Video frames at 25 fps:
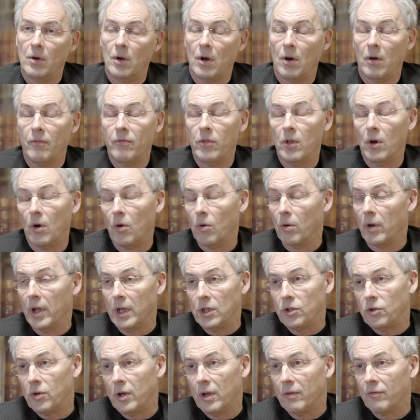of the whole
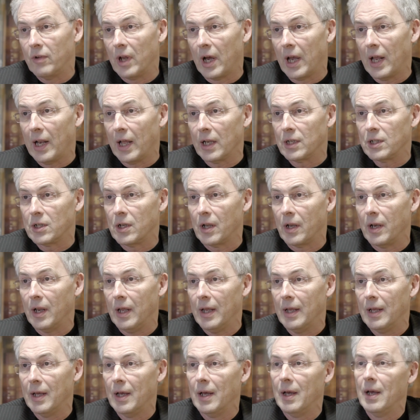history of dialect
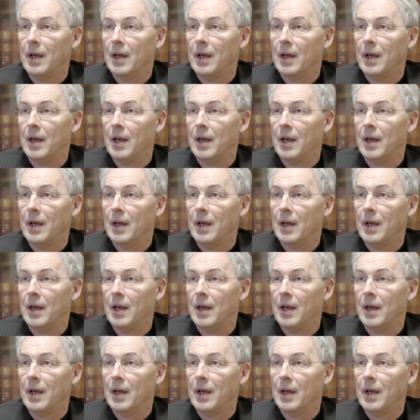study,